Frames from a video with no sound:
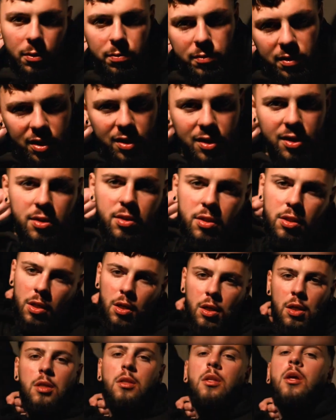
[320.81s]
Pull up to the
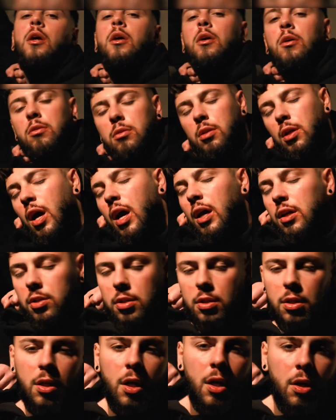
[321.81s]
scene, they all
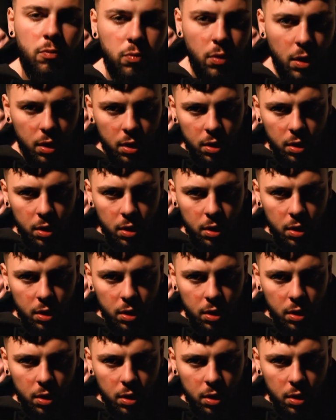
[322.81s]
dash and they